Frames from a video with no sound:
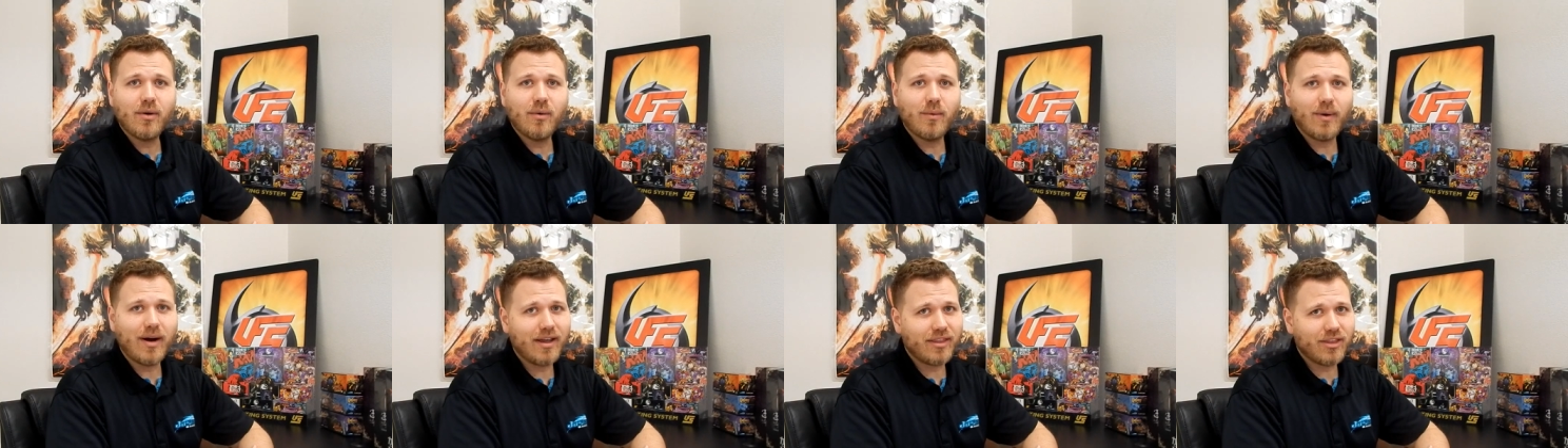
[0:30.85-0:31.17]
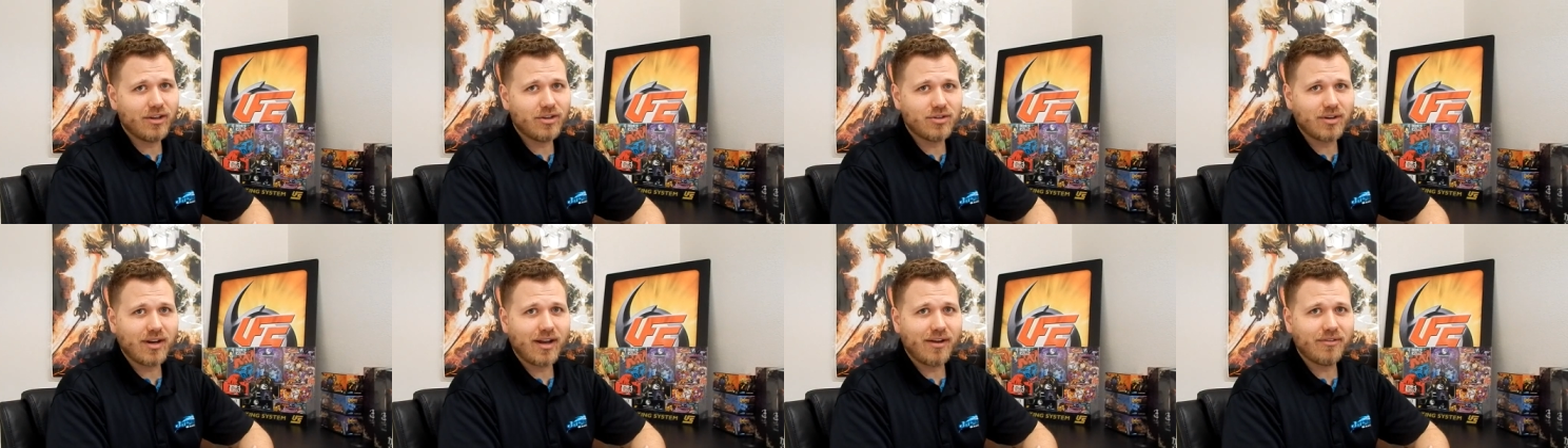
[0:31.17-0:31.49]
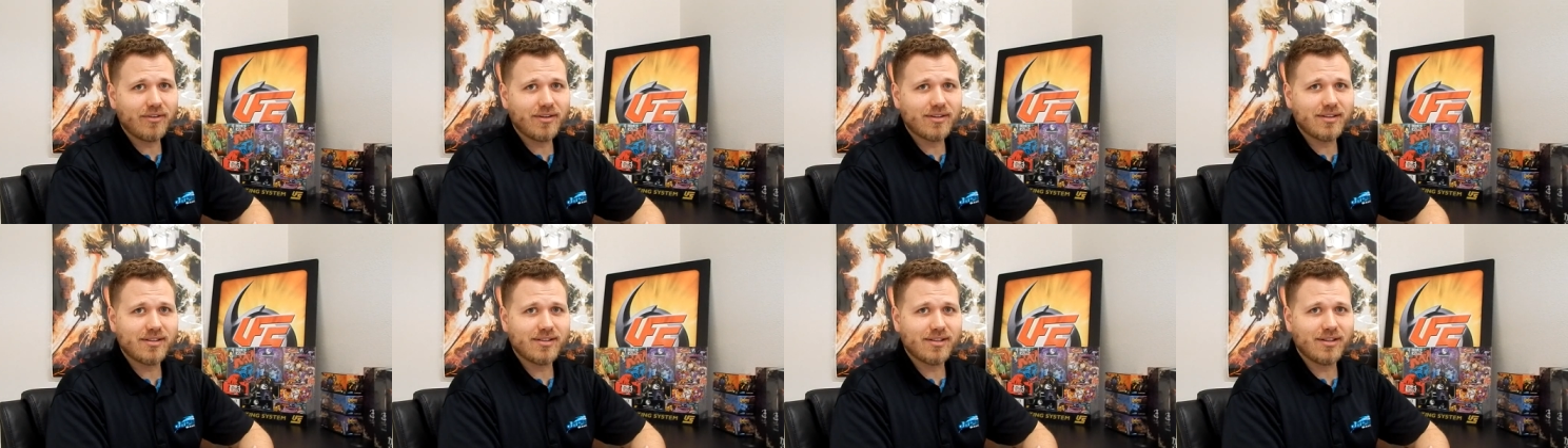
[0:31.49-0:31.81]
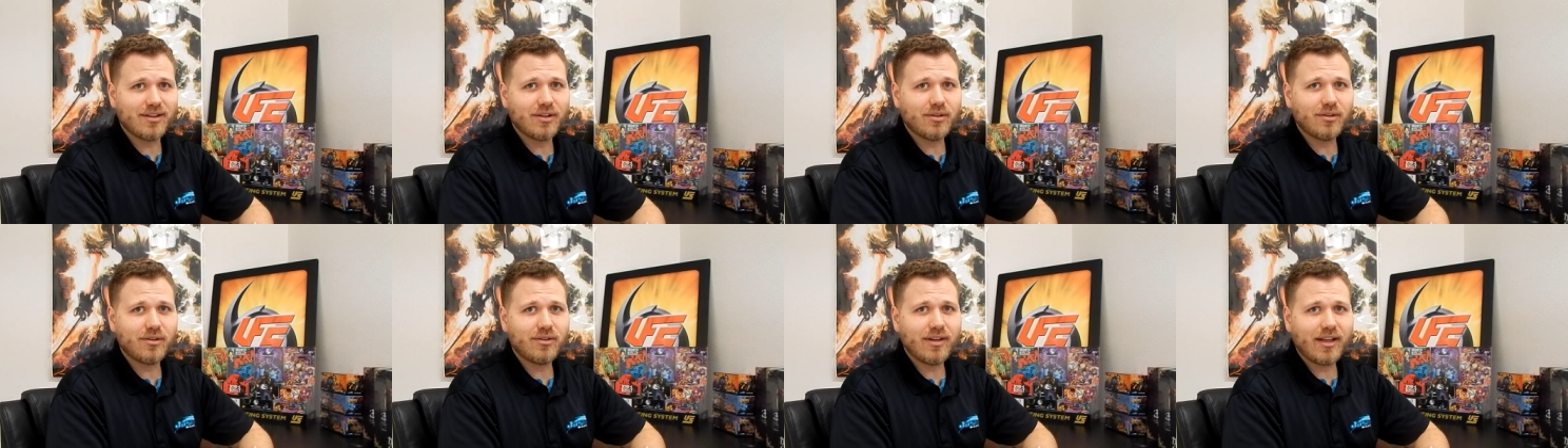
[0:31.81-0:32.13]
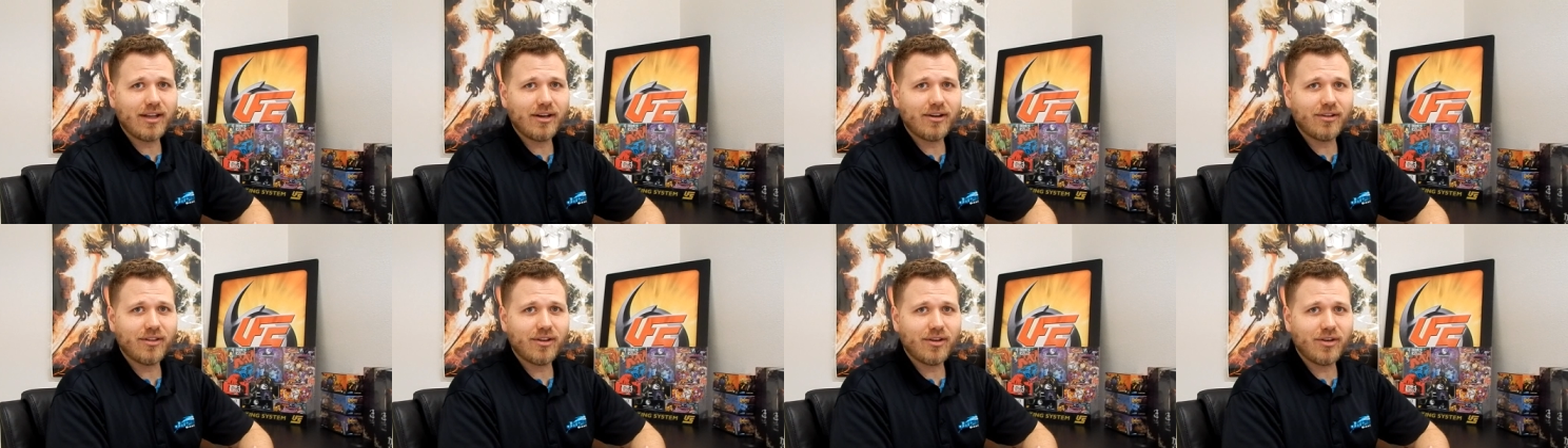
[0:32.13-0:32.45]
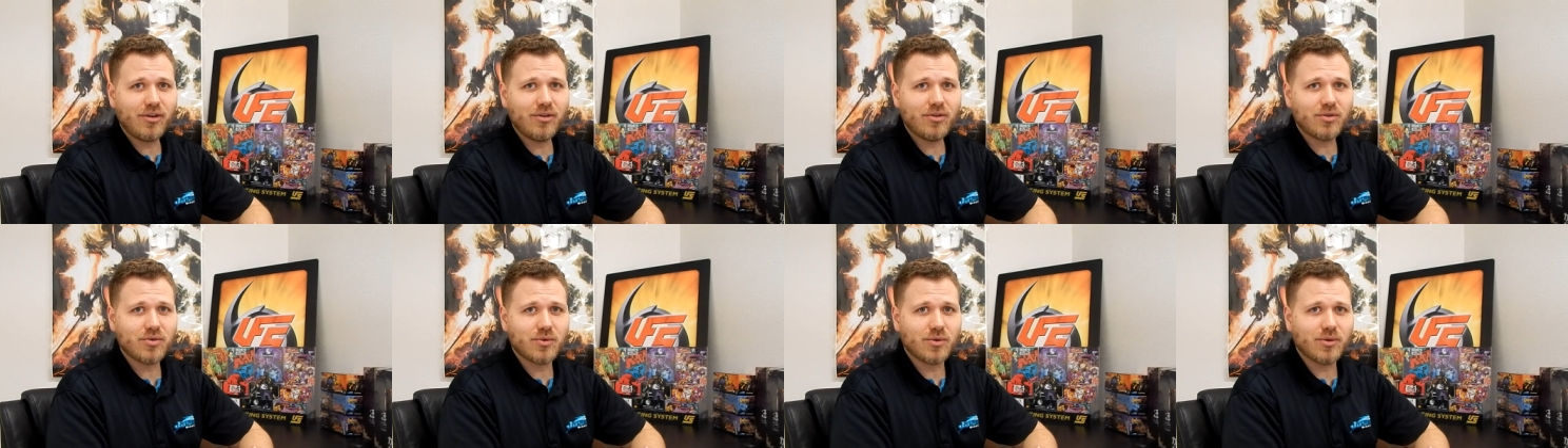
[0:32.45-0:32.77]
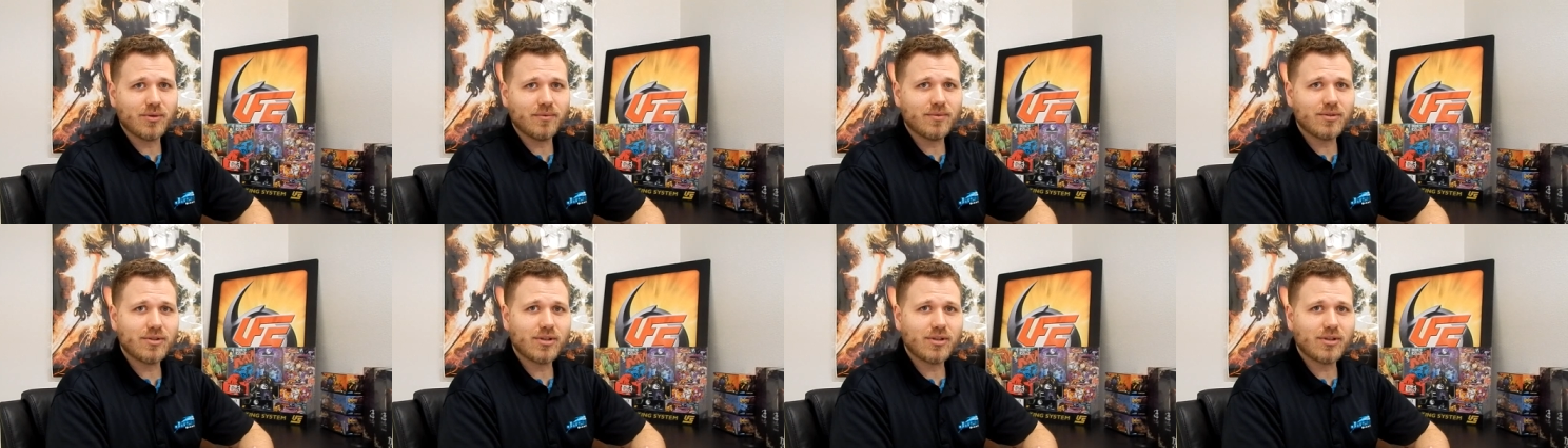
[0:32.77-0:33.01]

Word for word: why the Joffice is a little later than usual.